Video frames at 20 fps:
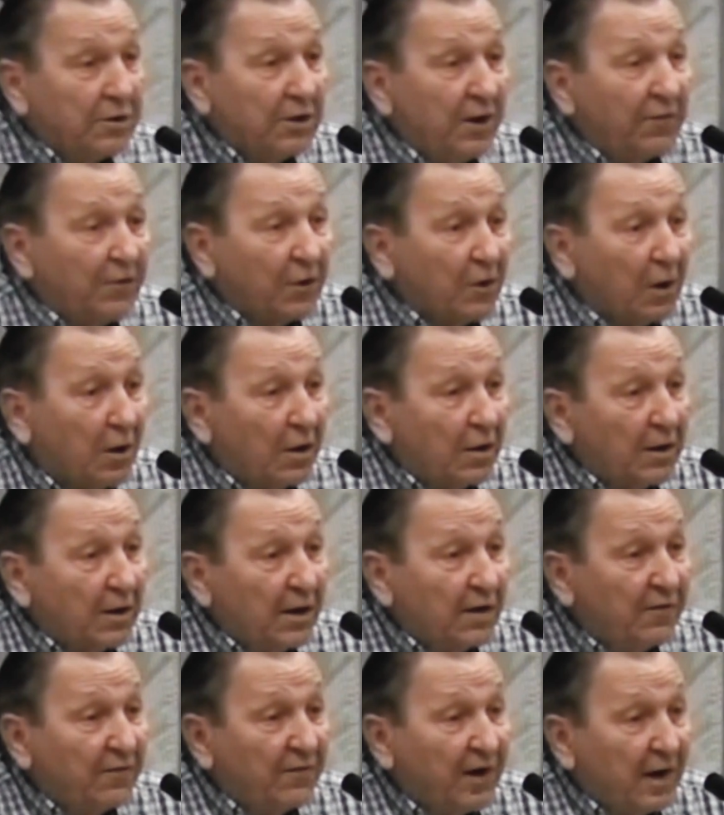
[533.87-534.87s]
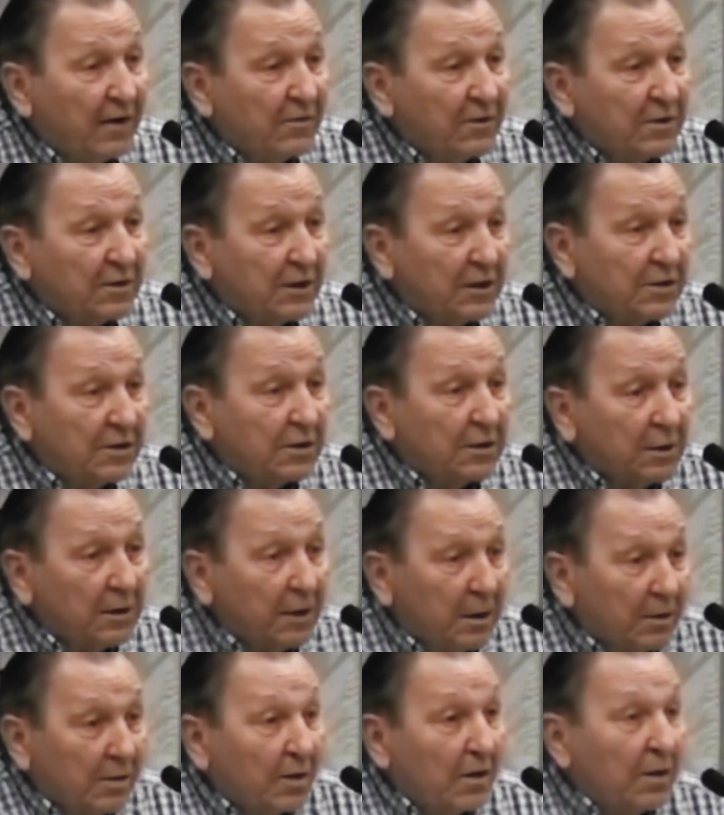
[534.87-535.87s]
it's difficult to get 5 or 6
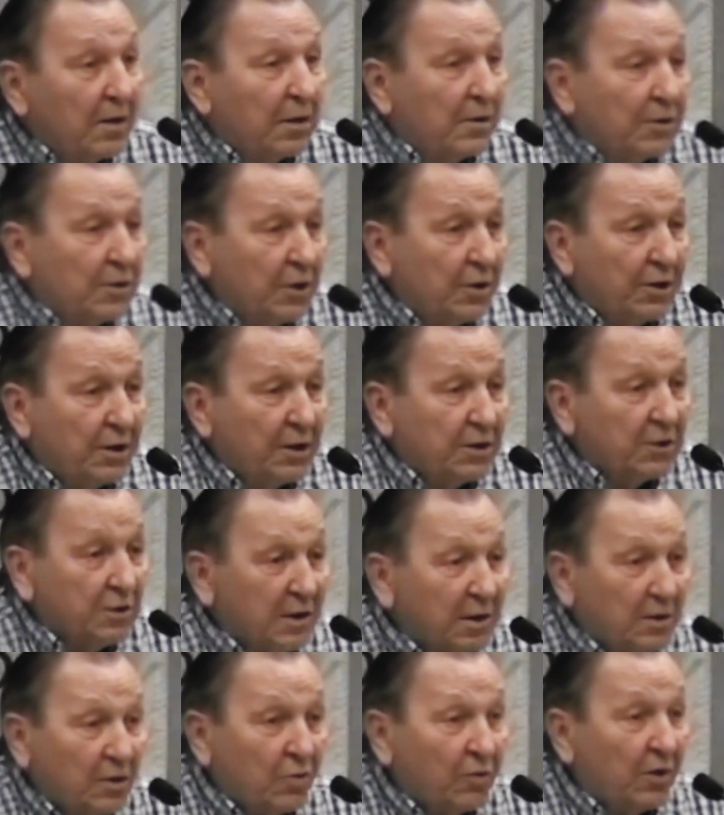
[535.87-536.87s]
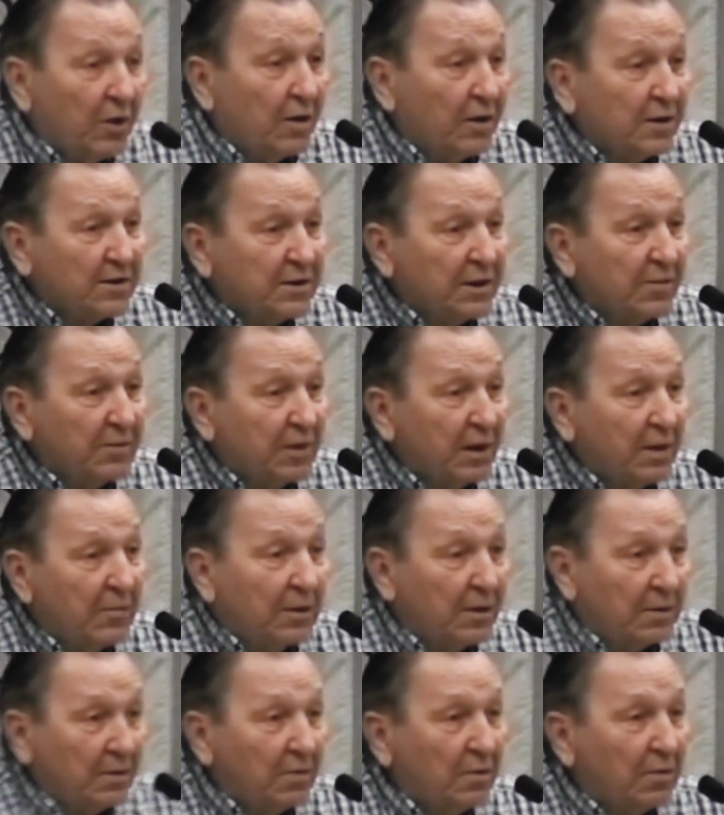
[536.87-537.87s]
attorneys to agree on something,
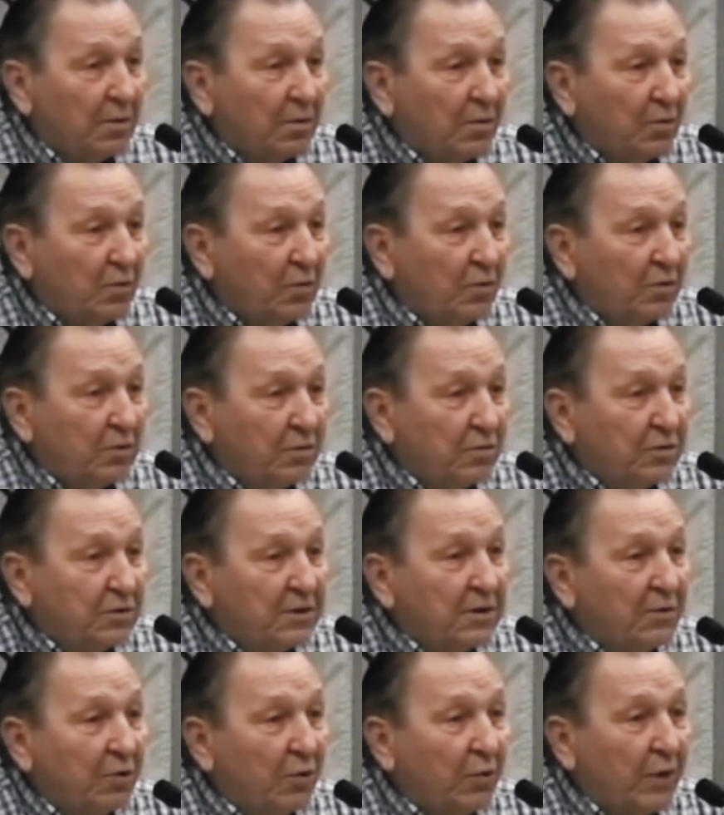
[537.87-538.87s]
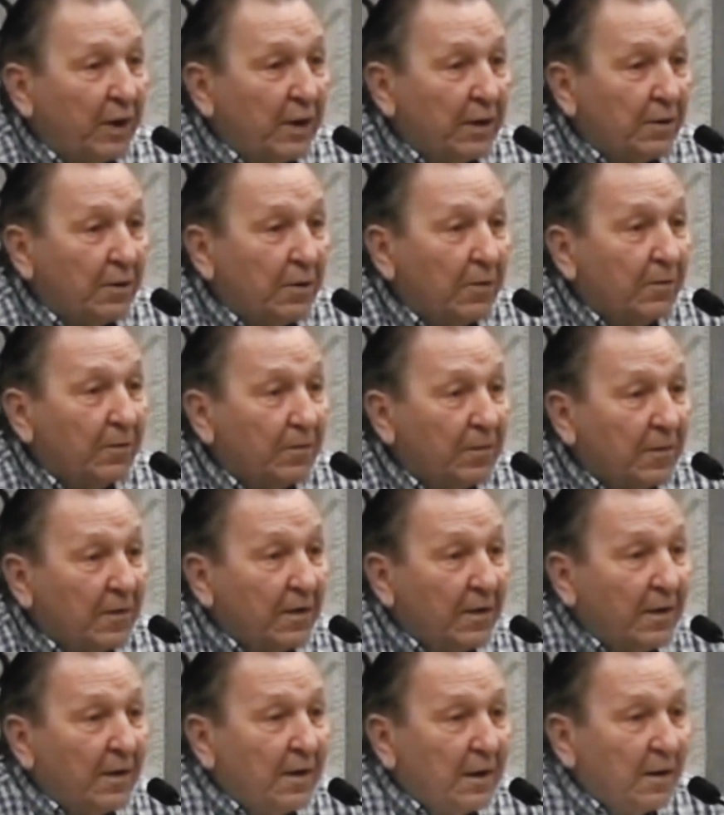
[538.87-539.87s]
but we'll see what we can do.
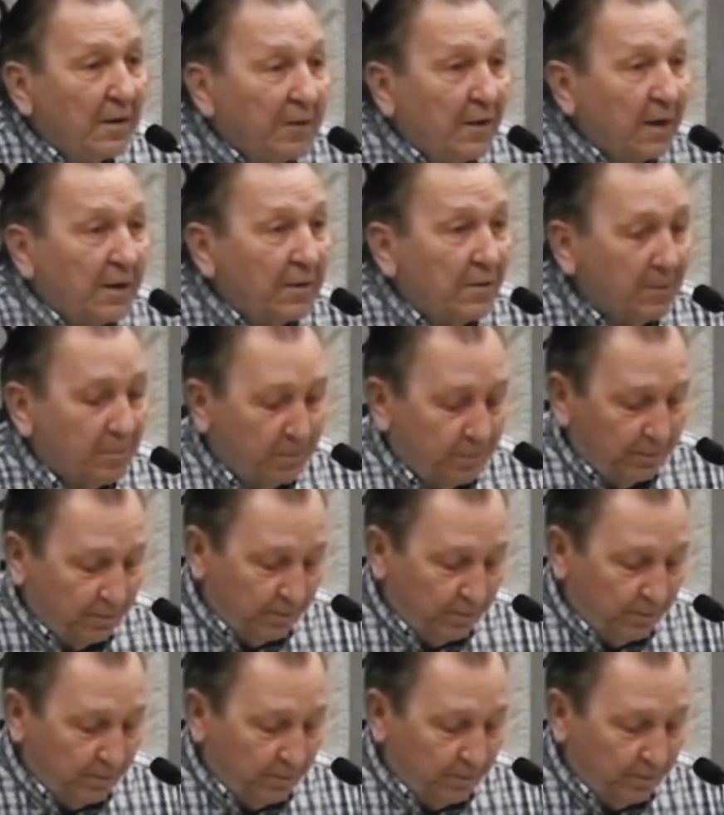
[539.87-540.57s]
Thank you.